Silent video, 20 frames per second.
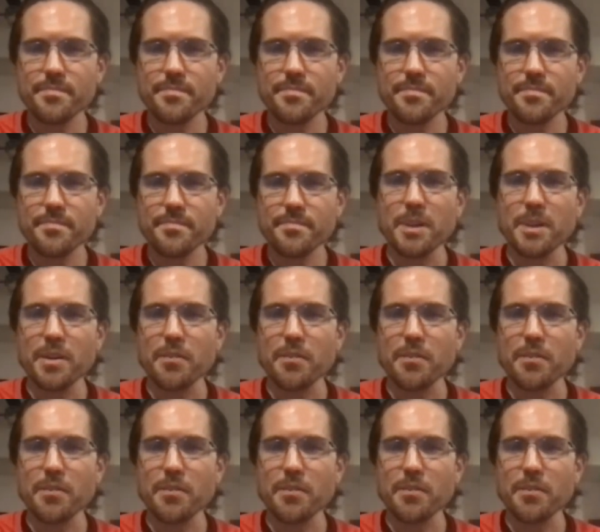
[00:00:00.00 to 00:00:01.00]
But in
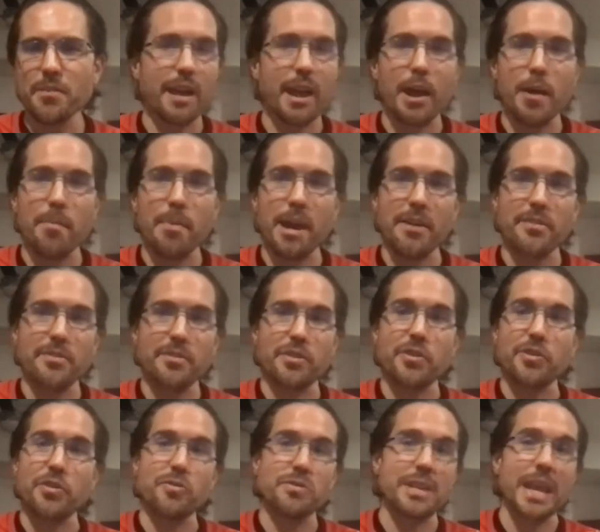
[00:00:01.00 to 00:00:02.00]
reality, a chiropractor
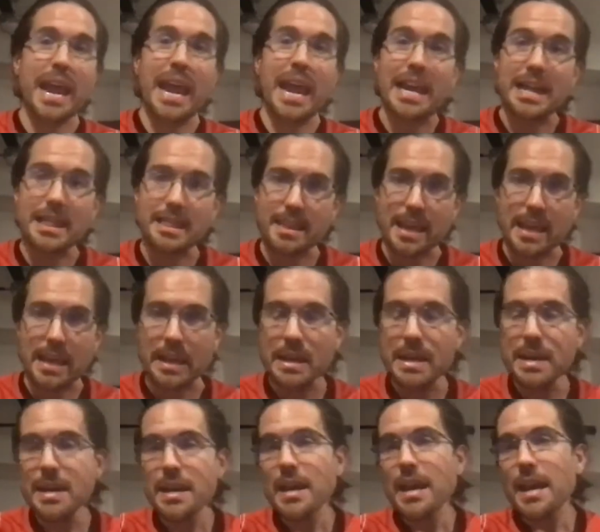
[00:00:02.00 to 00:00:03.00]
can use anything
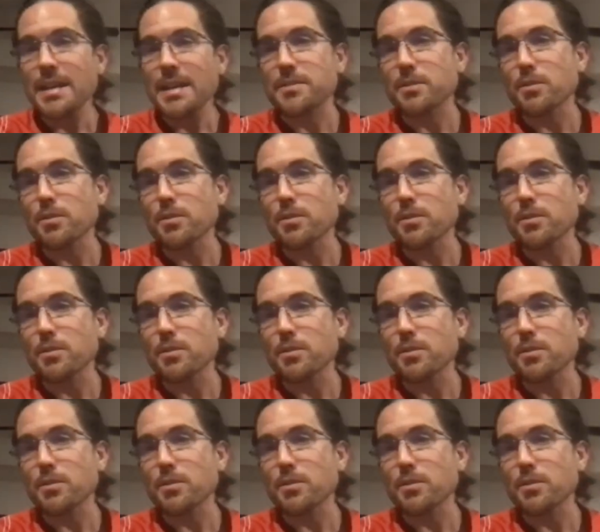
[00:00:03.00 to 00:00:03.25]
as